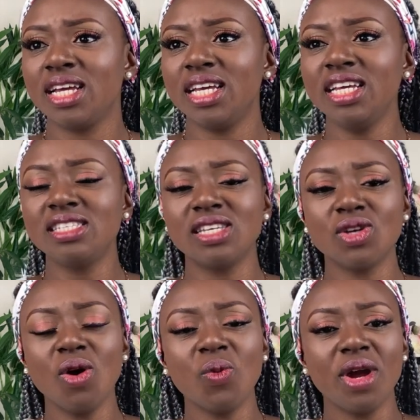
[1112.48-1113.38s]
his
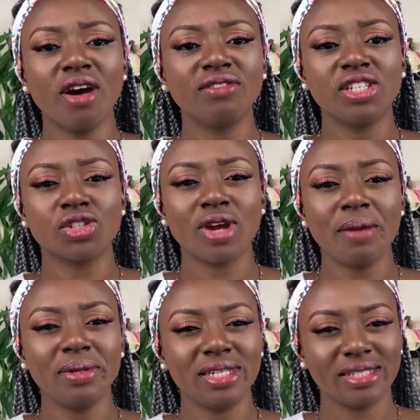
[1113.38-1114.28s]
own way of
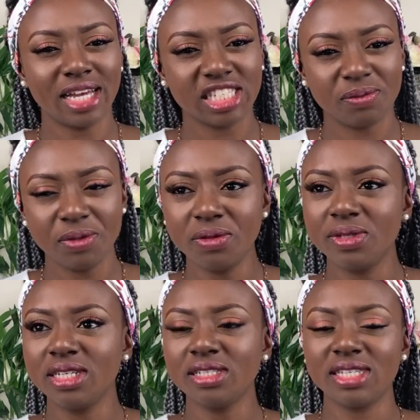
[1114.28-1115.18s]
describing his
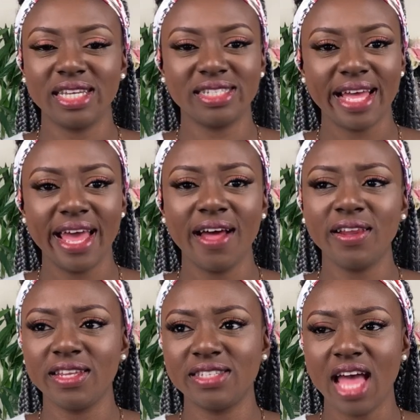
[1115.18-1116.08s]
experience, his
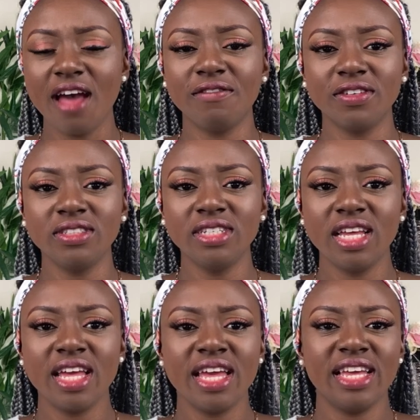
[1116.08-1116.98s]
hell, his heaven,
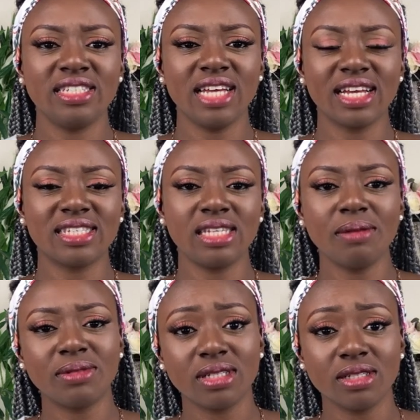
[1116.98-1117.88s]
his
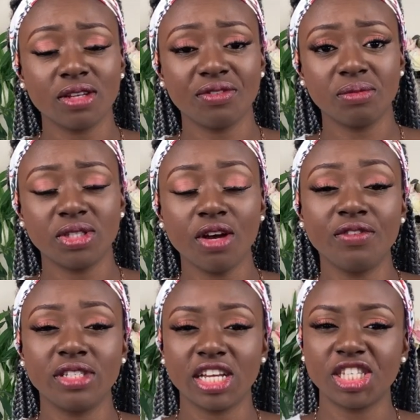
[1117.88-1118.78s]
acceptance of himself,
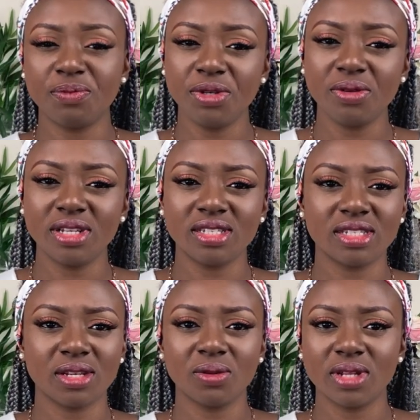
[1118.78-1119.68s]
his
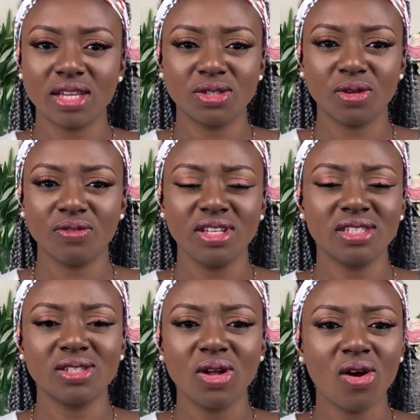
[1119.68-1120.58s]
experiences and all that stuff.
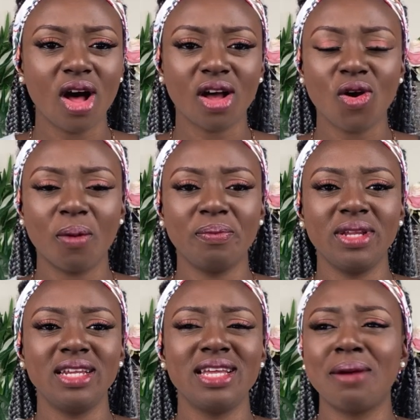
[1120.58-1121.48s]
It's not
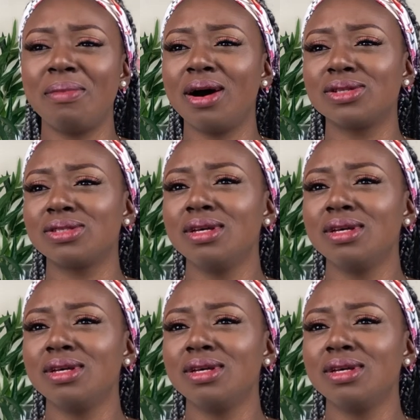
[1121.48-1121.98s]
completely about